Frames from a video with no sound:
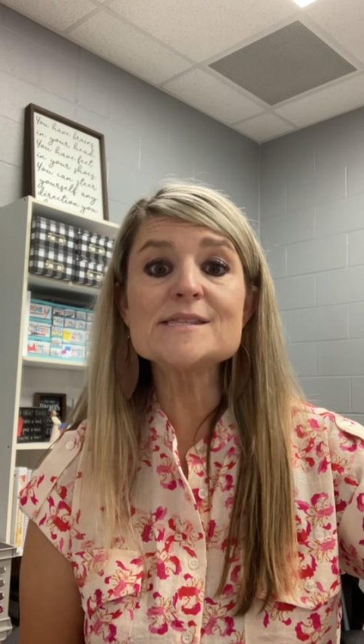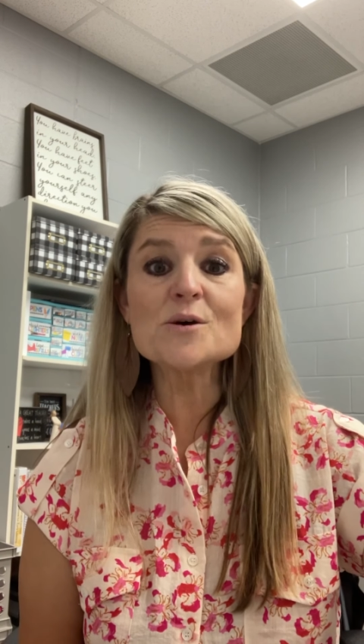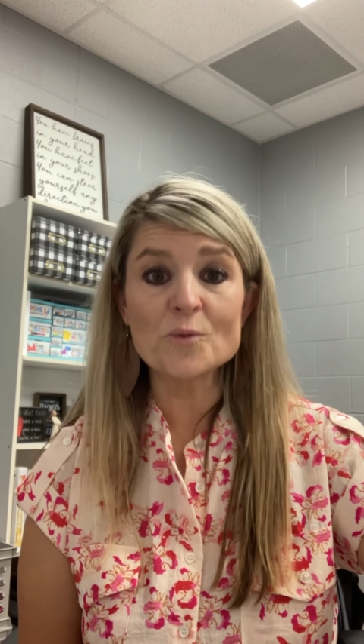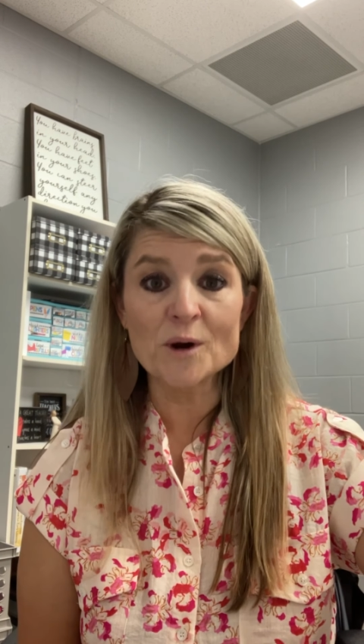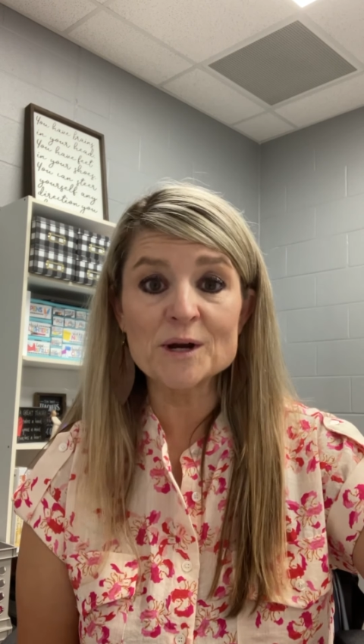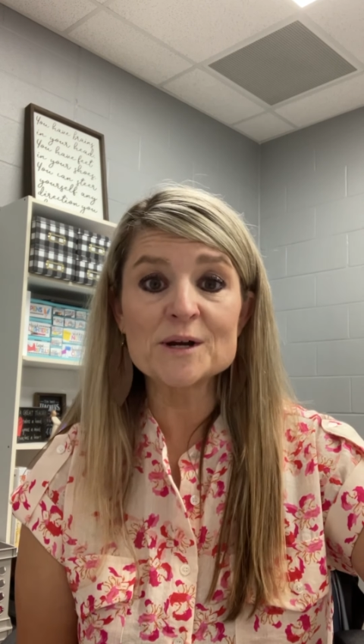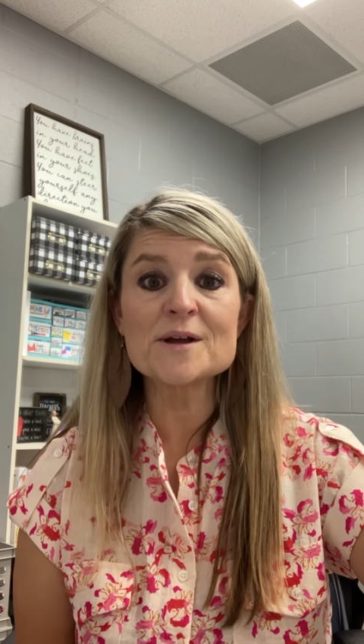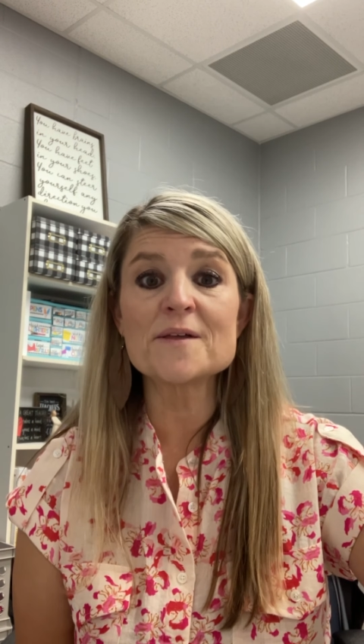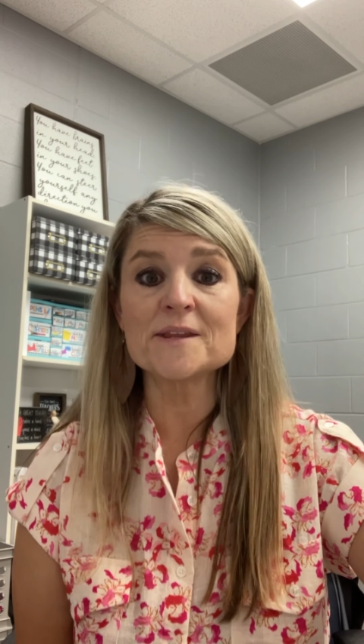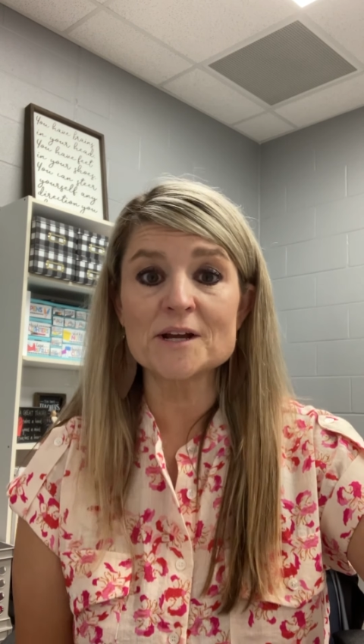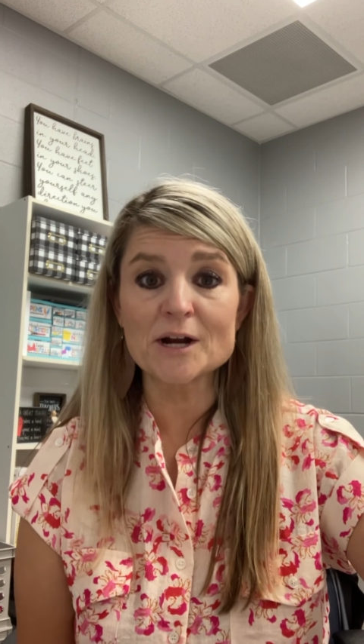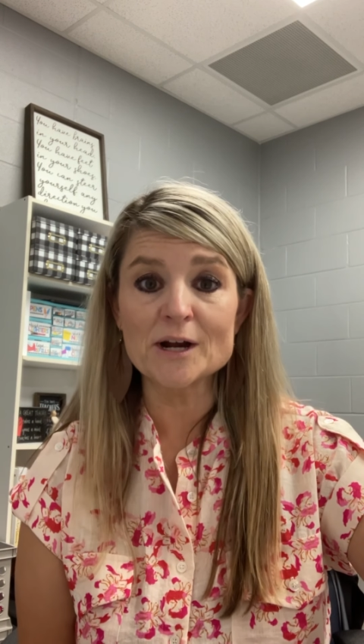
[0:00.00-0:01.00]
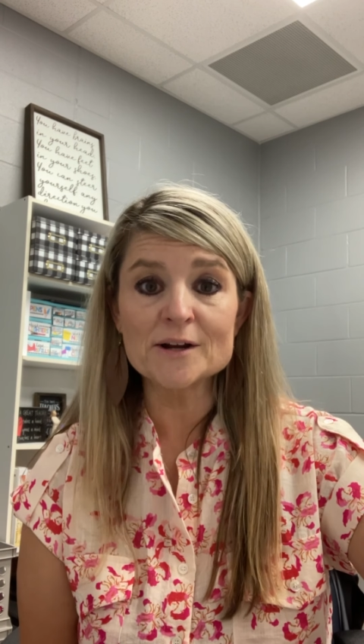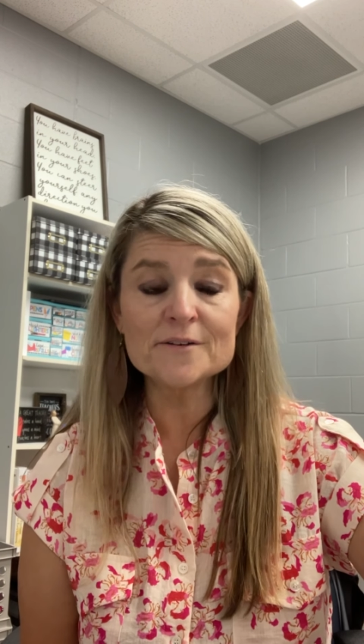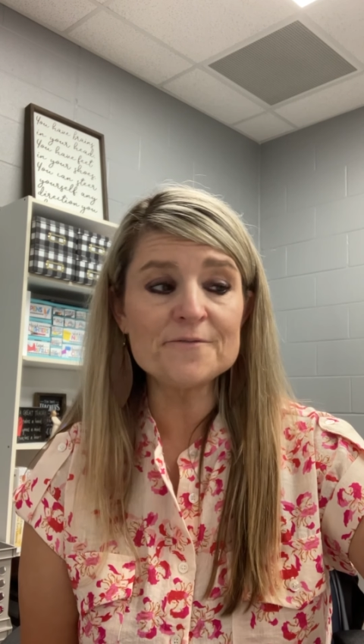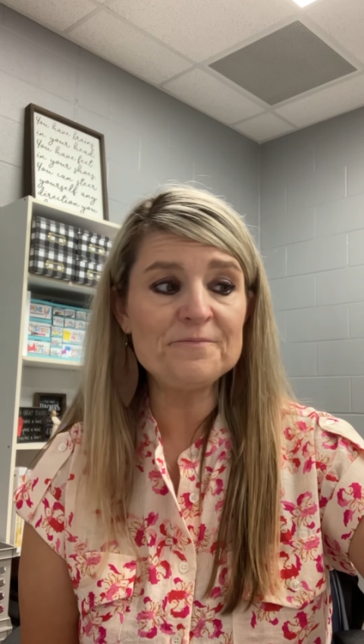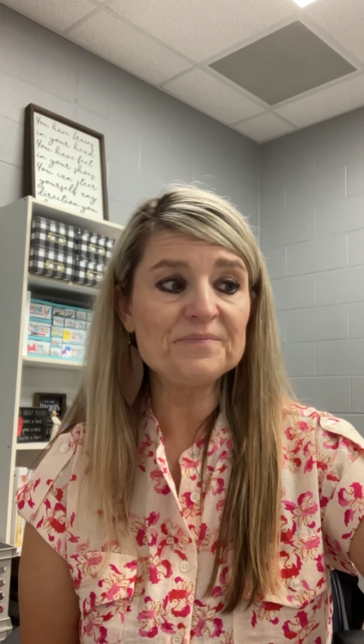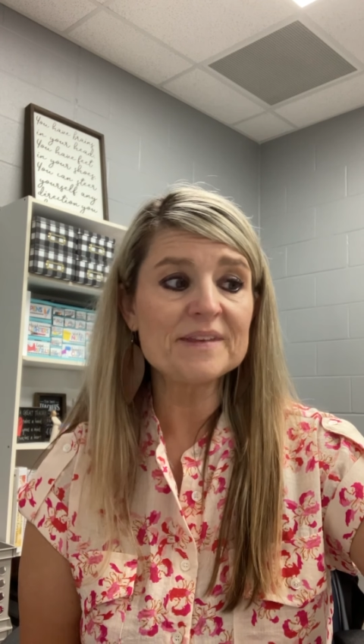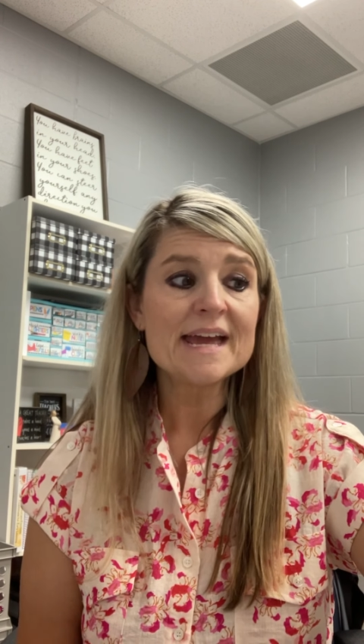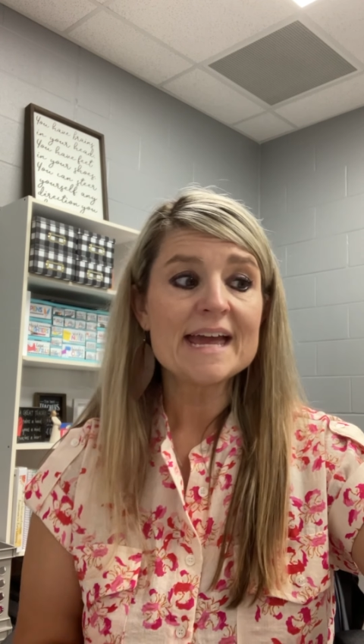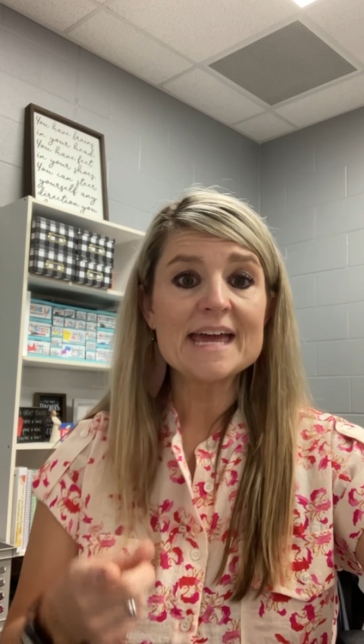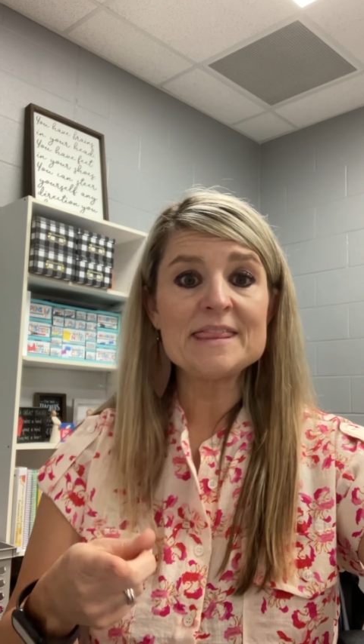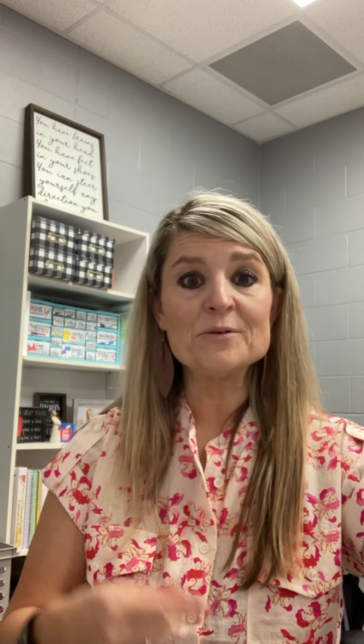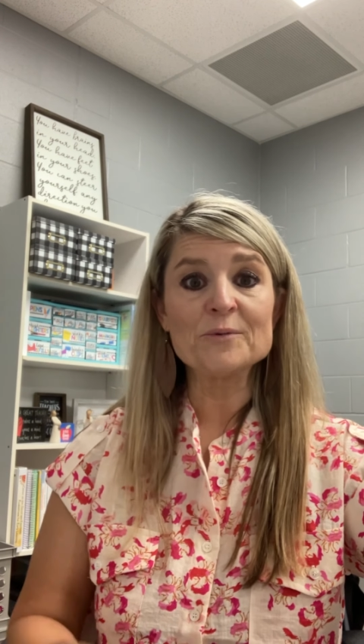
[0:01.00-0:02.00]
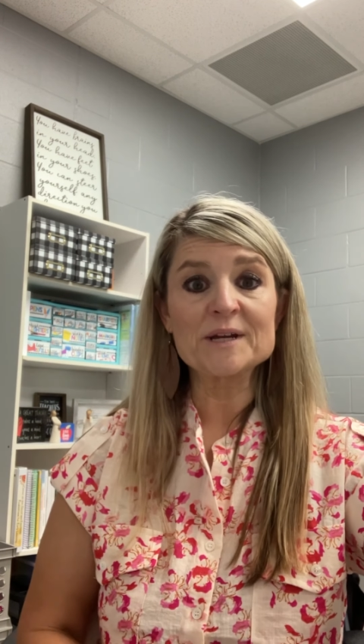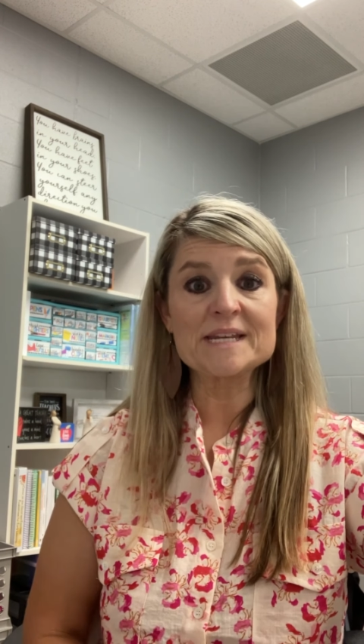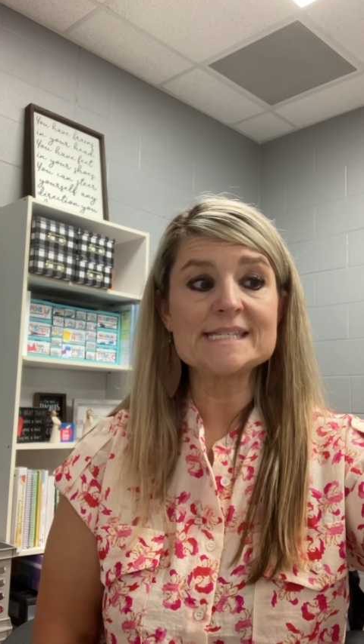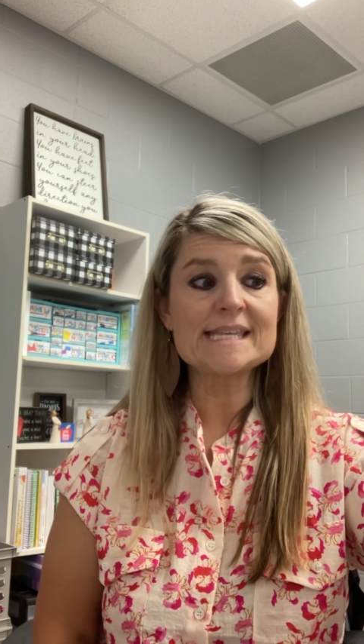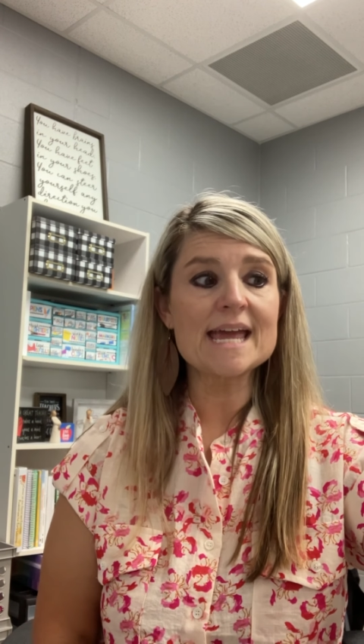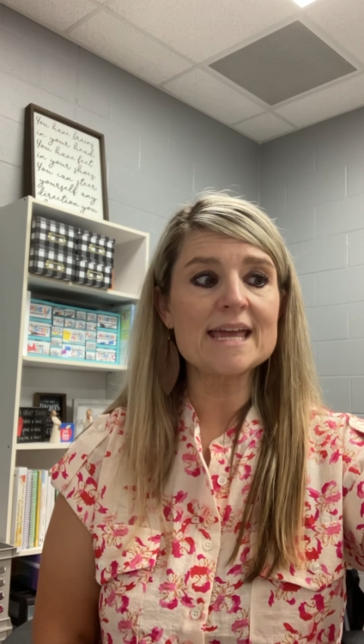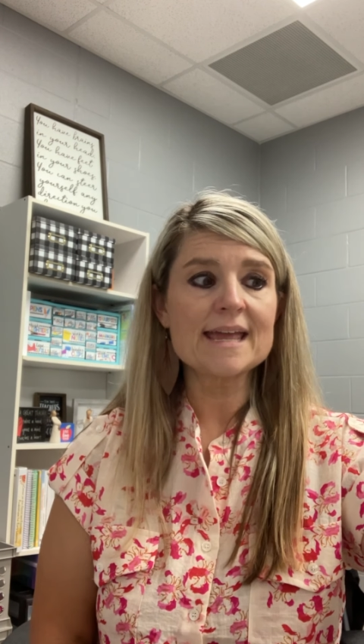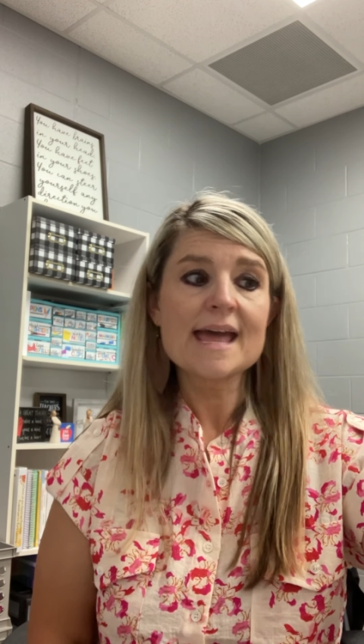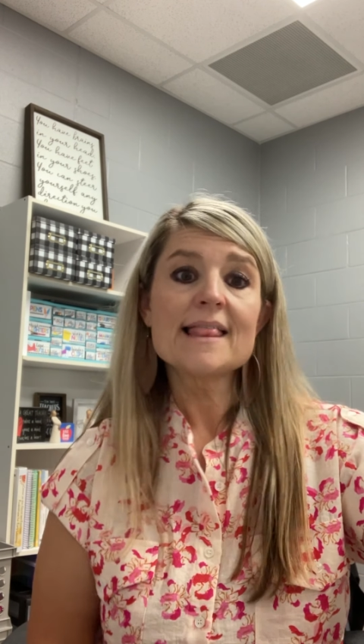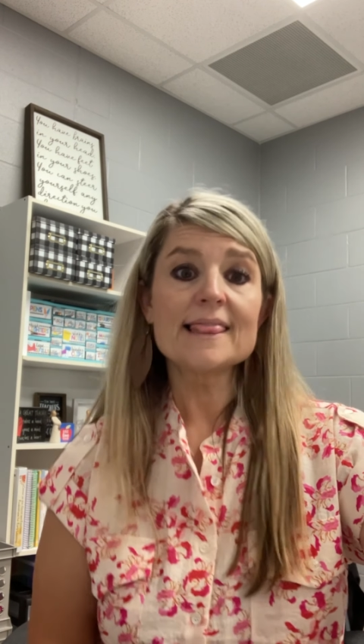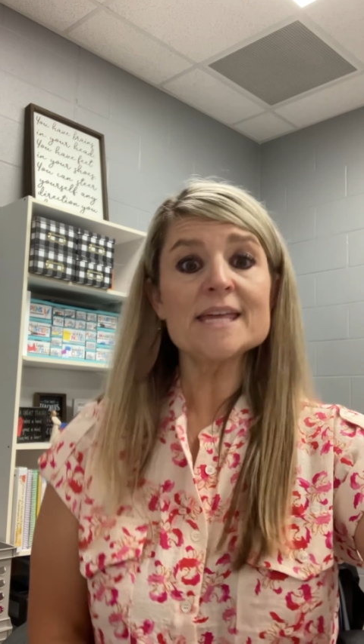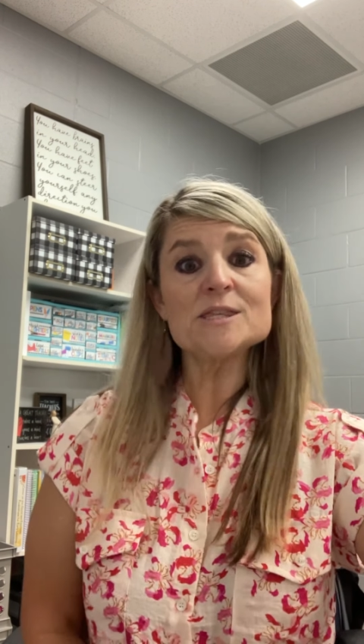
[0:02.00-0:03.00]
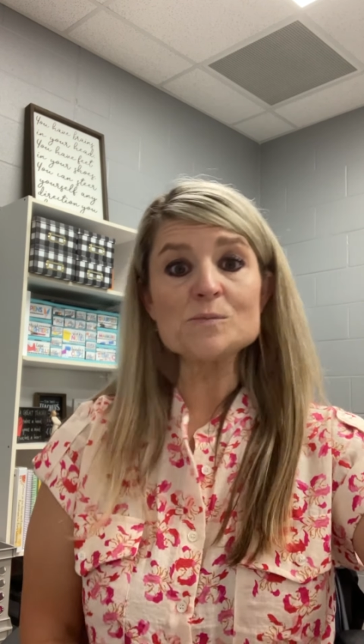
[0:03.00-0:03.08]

the word on the curve. And then we're going to say, let's